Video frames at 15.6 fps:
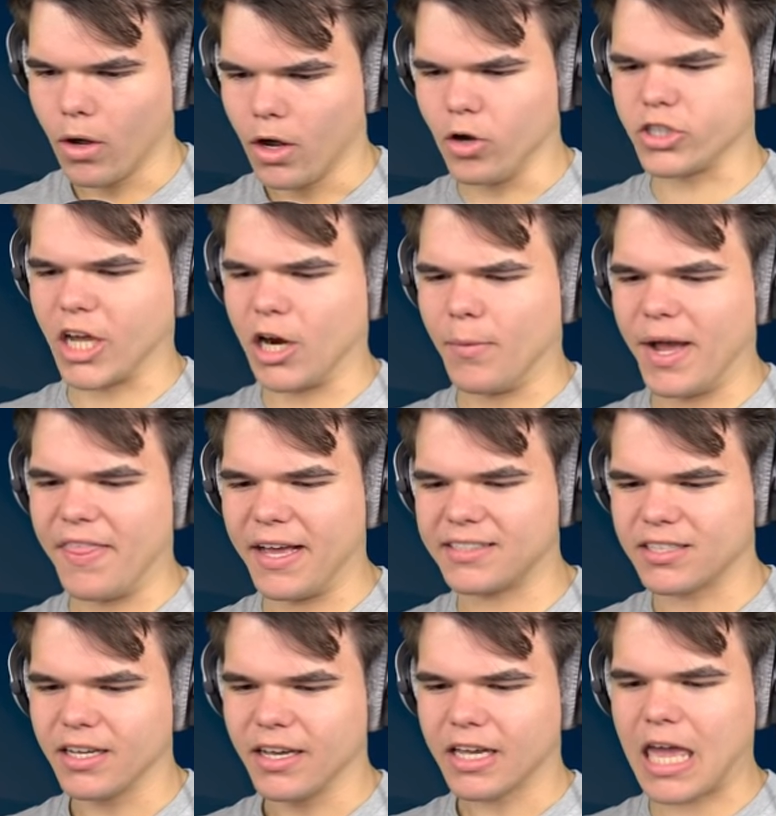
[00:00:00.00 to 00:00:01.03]
Who's gonna win
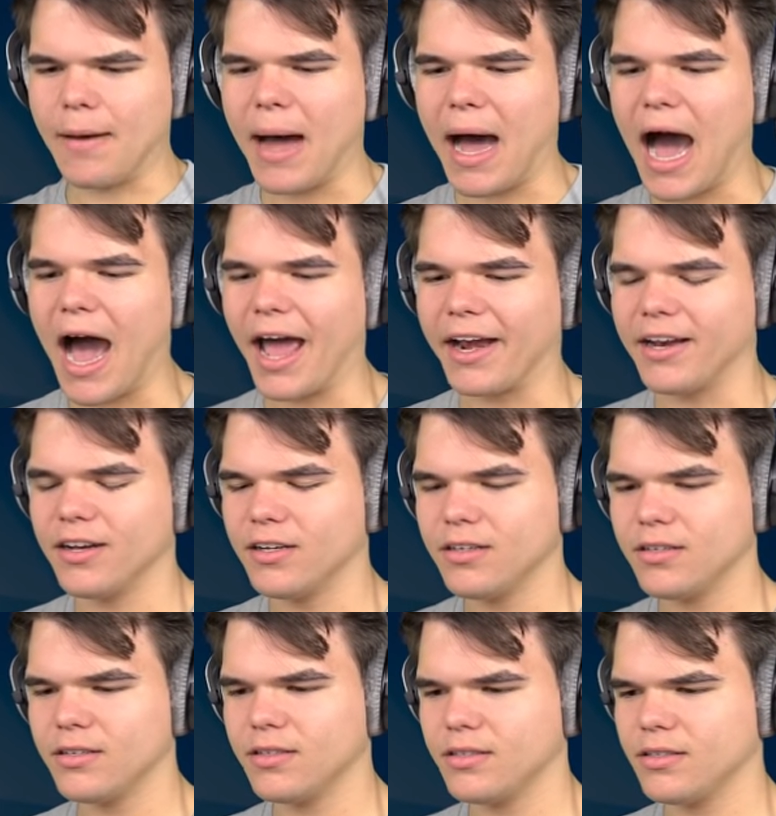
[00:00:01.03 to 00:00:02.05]
this? Come
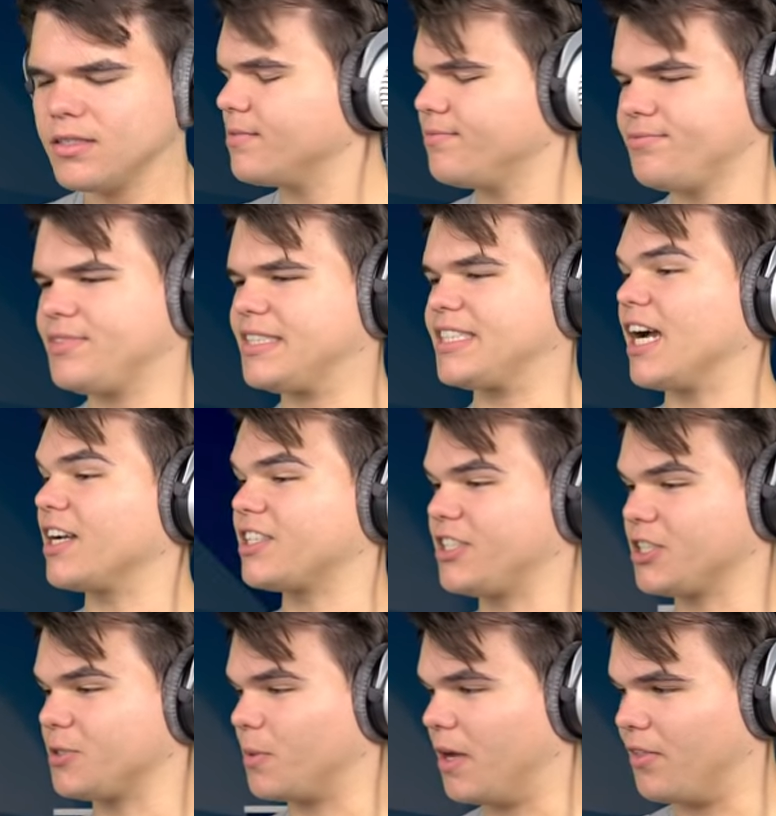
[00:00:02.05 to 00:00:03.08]
on! Yeah, okay, Josh
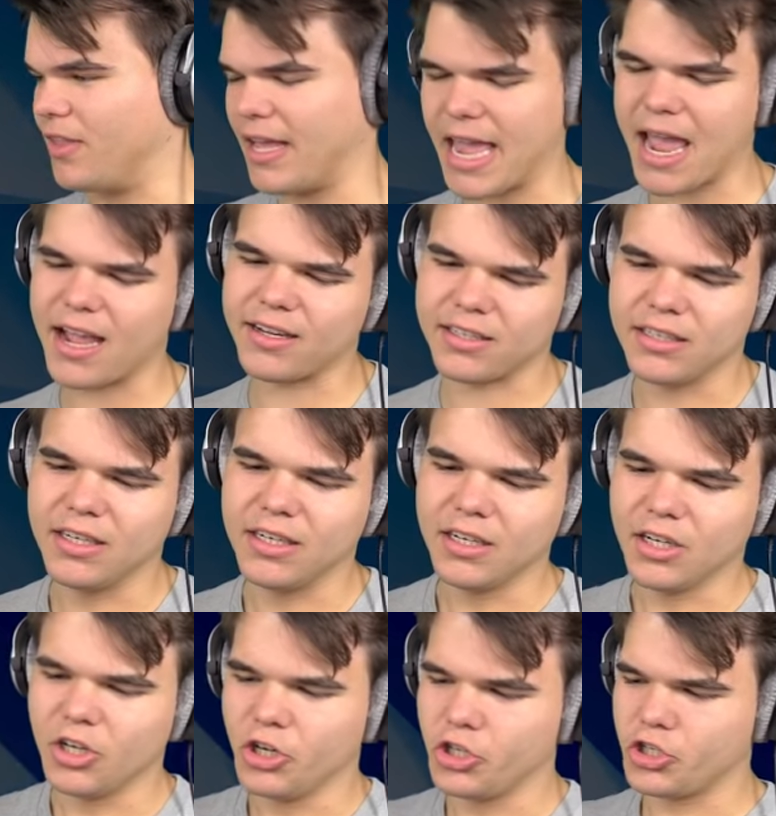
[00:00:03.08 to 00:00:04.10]
just won.
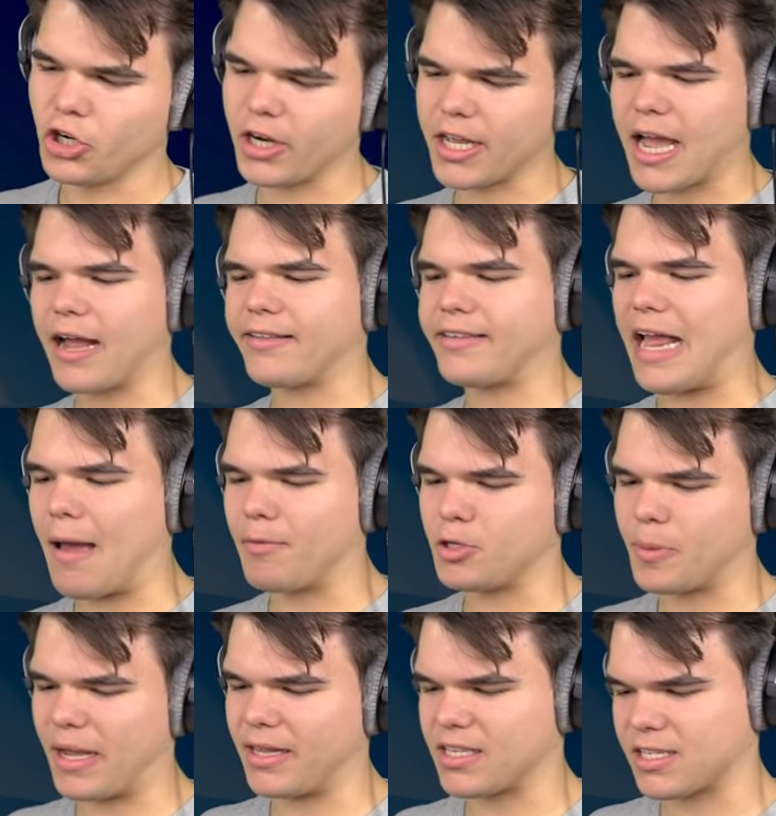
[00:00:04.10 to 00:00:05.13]
Honestly, Jordy got damaged
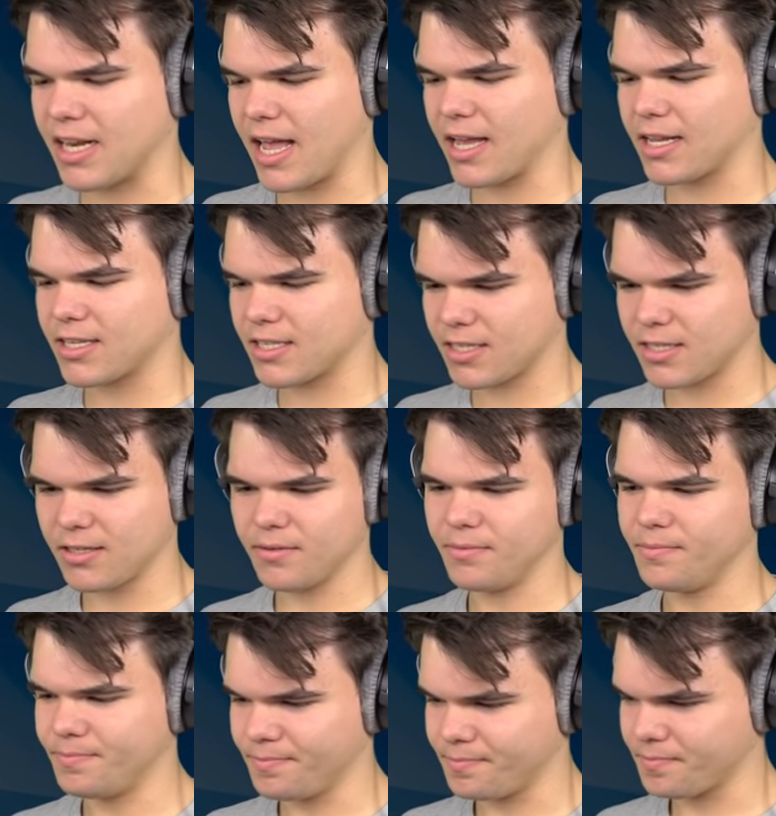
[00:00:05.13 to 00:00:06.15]
by the snakes.
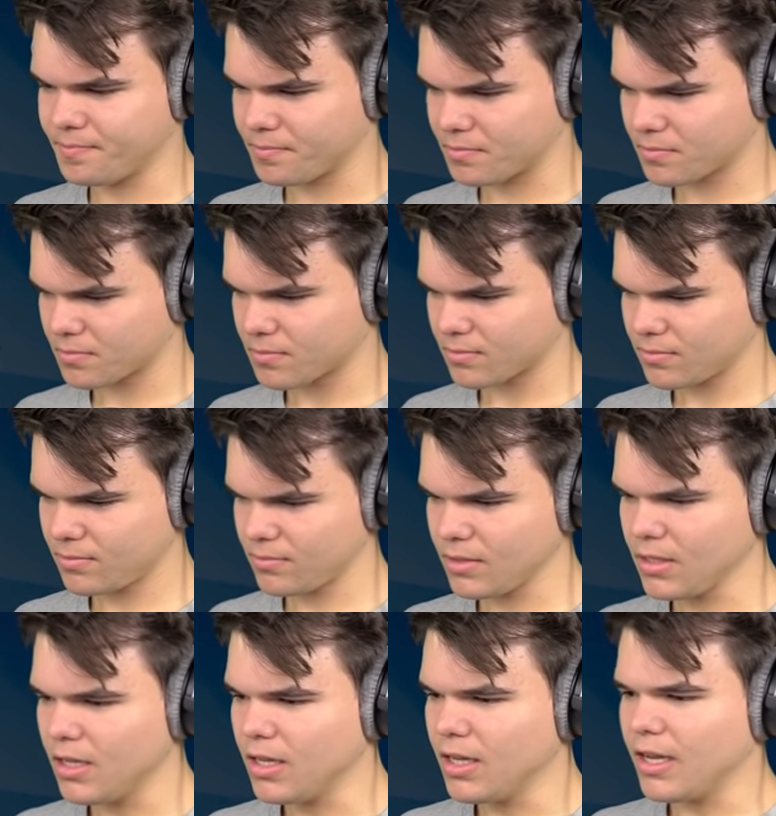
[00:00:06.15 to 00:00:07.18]
I have no idea what's
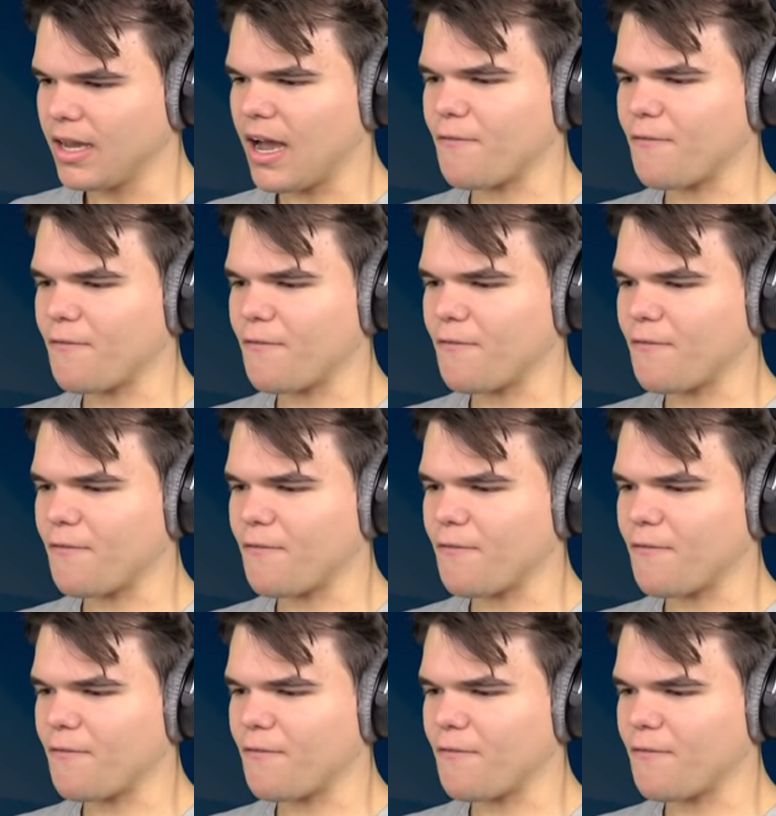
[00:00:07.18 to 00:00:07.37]
going on.